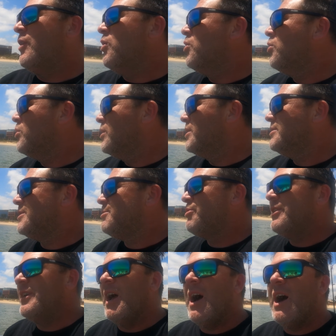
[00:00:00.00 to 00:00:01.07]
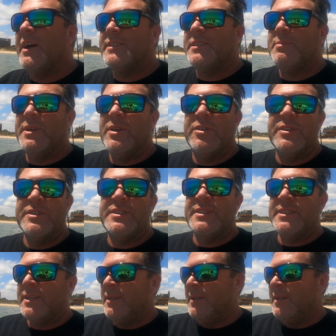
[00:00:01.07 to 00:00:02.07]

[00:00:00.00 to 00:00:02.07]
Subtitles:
all. It was pretty hard, to be honest.